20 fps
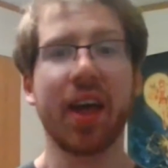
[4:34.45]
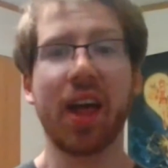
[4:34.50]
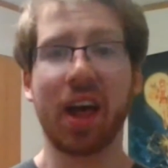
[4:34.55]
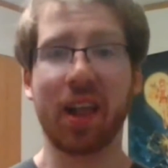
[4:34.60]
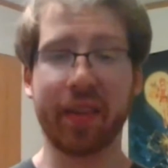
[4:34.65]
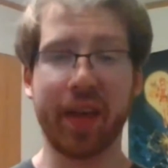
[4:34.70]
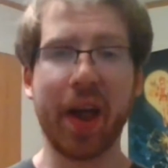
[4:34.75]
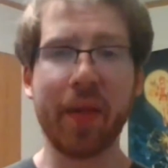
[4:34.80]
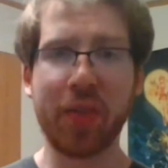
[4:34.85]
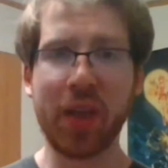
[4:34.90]
A
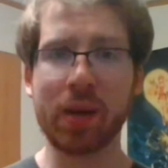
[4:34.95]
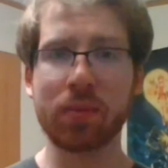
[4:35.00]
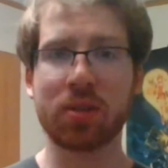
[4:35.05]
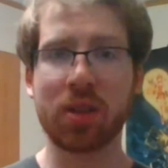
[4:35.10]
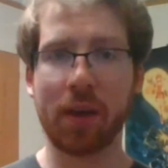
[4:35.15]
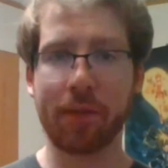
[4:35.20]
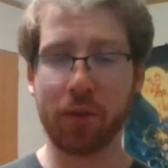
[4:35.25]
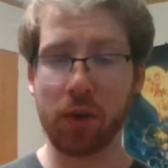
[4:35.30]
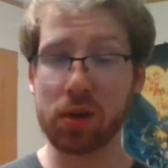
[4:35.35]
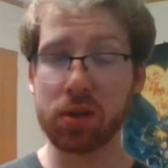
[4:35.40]
lot of times in
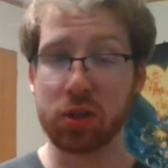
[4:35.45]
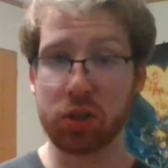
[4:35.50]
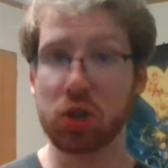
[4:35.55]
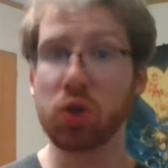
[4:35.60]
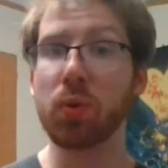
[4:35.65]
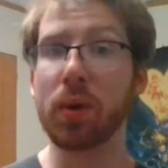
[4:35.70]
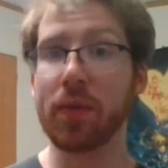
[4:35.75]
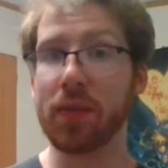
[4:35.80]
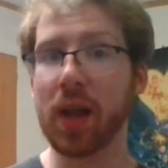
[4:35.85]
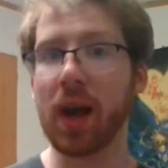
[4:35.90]
the first
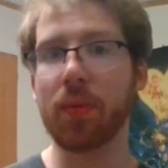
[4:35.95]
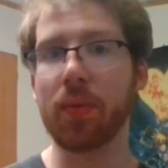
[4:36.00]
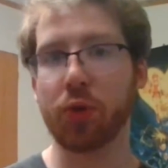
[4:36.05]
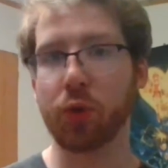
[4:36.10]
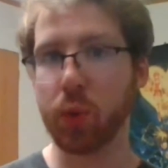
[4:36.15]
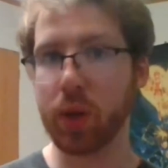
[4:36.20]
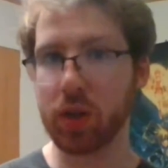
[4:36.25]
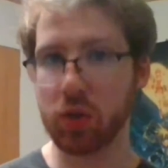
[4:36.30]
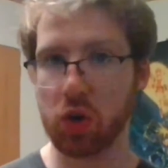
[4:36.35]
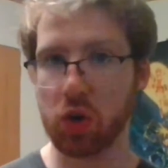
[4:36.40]
2, if not
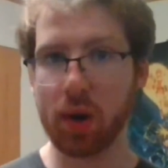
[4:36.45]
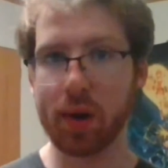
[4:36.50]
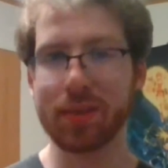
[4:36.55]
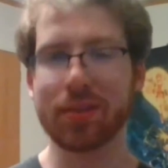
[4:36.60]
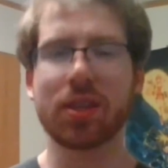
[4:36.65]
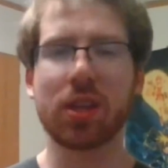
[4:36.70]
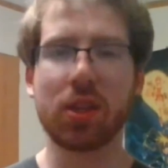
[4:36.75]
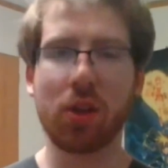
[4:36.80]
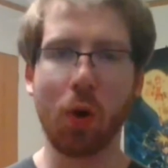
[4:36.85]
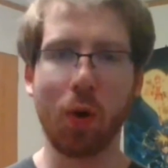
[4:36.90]
3 turns,
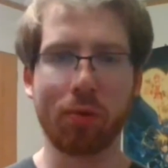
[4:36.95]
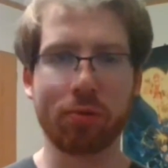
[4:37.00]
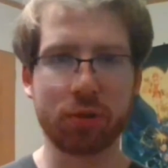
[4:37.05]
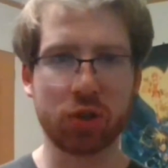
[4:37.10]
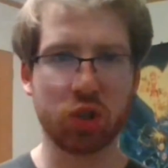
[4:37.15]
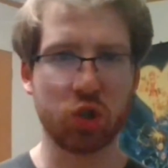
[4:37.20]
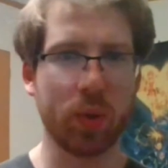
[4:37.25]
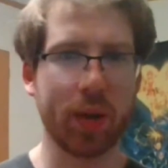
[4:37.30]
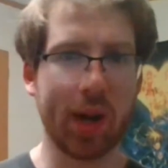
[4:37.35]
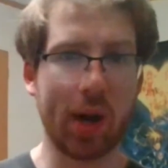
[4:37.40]
that over
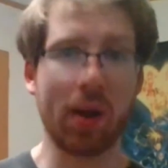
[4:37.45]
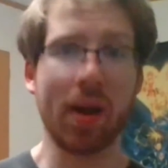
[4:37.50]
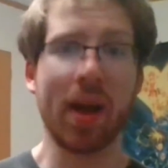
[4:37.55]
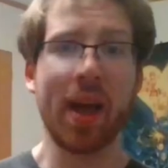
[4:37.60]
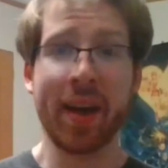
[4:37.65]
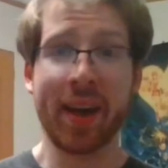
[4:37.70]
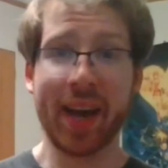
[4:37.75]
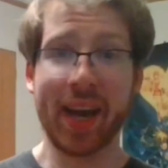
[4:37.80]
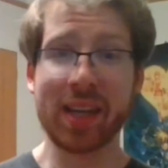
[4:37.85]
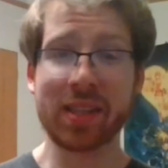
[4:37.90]
trigger
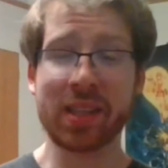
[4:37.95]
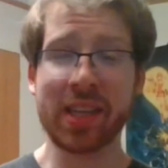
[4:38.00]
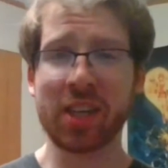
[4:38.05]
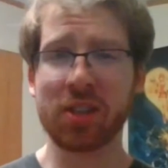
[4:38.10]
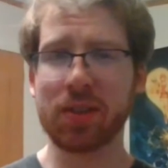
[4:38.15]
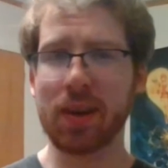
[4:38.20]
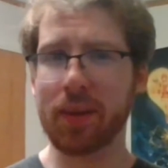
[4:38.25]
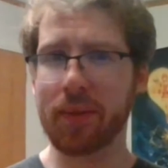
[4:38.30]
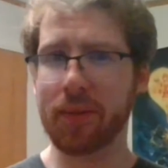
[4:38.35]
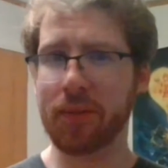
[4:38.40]
has
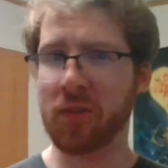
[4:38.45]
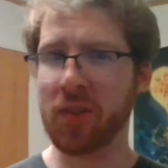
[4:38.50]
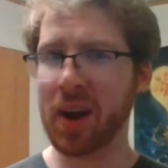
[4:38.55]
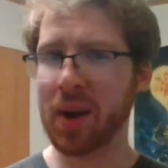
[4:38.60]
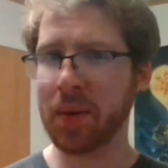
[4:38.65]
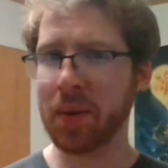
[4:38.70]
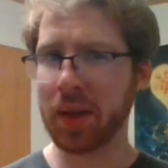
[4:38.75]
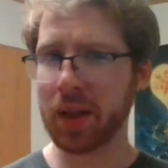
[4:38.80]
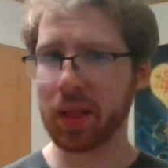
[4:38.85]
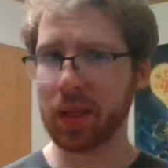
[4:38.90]
actually
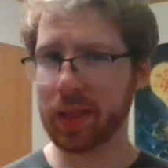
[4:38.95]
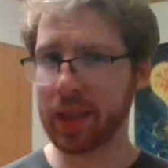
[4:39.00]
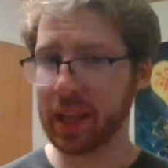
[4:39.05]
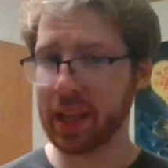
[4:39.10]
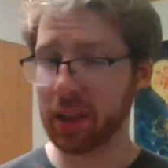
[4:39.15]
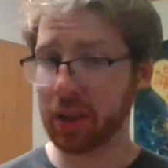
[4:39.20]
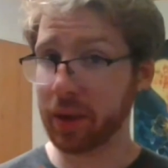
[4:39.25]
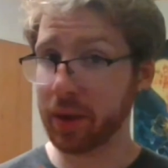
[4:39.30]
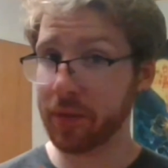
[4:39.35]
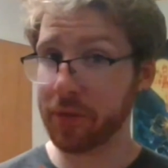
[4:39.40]
very
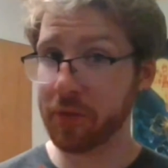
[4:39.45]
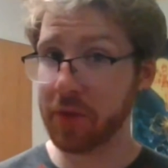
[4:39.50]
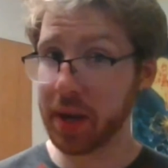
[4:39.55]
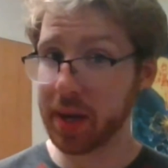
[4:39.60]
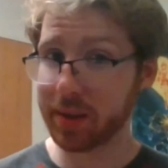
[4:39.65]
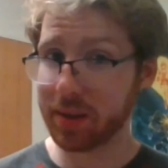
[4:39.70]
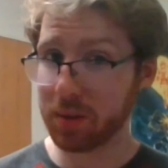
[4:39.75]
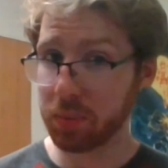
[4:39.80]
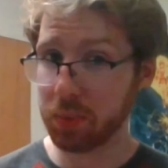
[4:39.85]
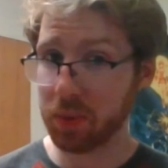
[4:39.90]
little
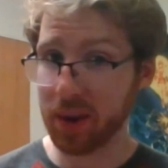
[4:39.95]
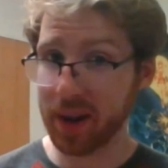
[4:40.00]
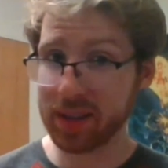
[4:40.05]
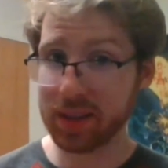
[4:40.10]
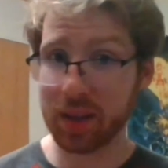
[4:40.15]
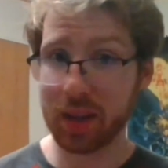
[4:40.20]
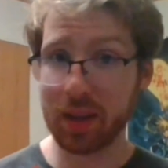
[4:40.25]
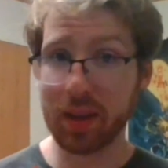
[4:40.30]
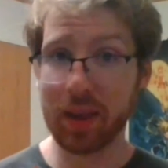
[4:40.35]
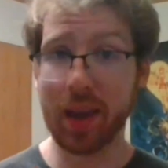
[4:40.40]
effect,
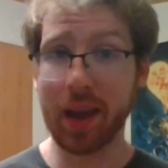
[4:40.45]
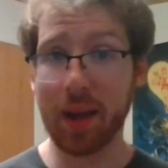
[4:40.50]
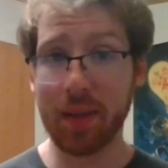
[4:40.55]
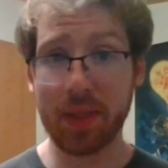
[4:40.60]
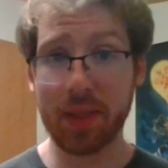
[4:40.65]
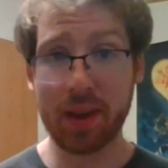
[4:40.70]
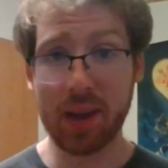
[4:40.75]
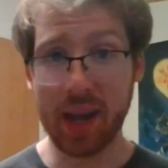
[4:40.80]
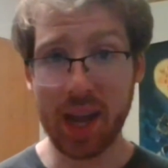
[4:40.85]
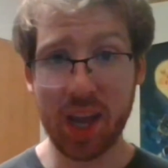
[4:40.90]
surprisingly, on
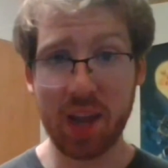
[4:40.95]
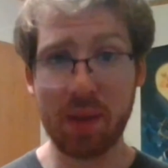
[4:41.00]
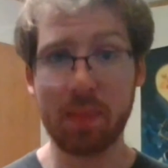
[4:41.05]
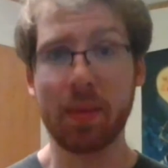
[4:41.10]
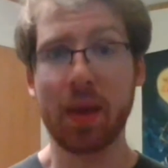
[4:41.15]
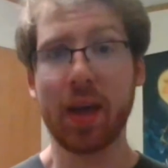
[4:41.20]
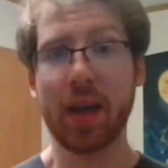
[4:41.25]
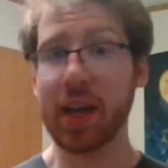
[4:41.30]
the game.